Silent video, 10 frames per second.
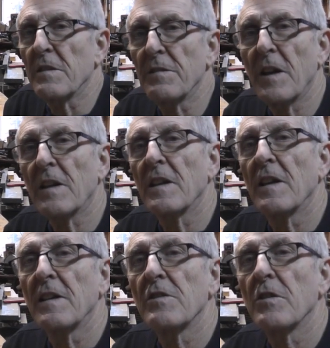In fact,
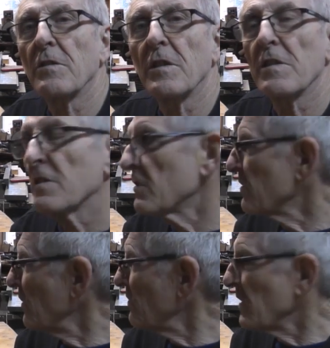I showed
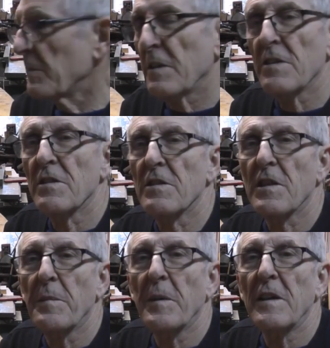some of these to
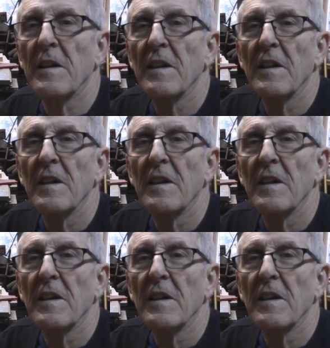someone,